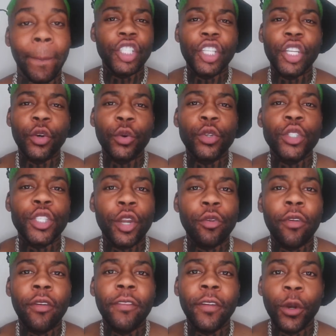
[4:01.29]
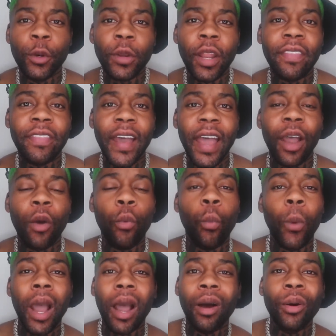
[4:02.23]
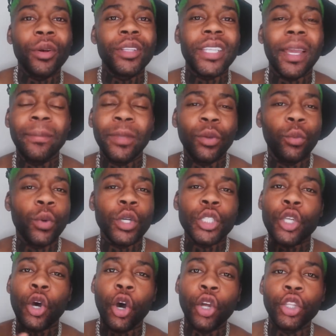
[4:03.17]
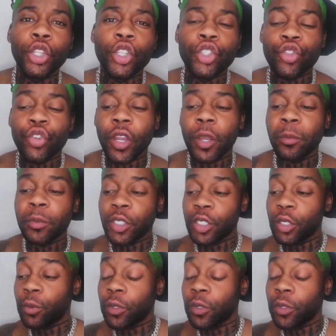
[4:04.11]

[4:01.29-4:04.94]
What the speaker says: She also revealed that while Demi was on the trip, she